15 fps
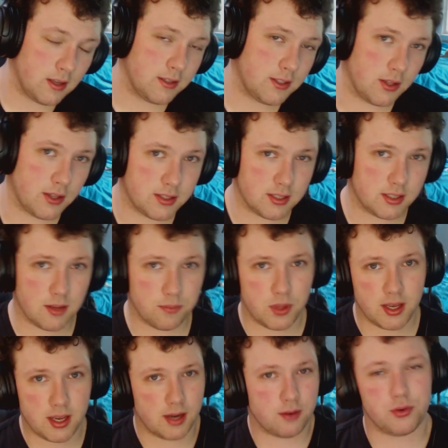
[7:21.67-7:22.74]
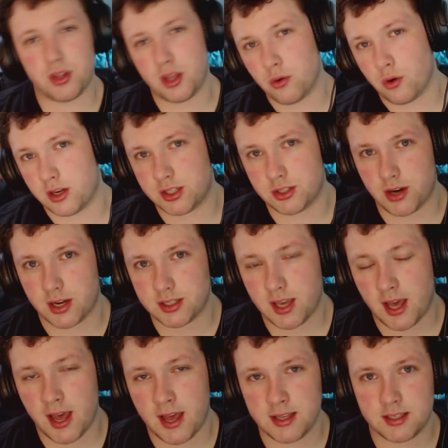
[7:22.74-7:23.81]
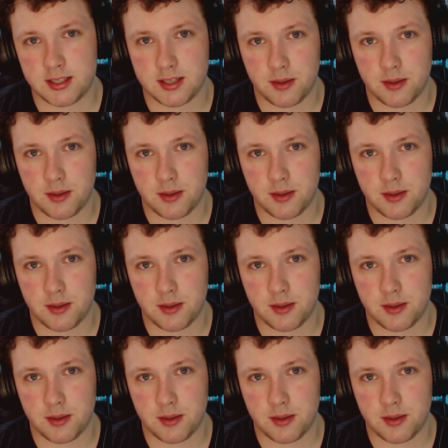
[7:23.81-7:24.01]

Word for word: So this is something I really want to stress, guys,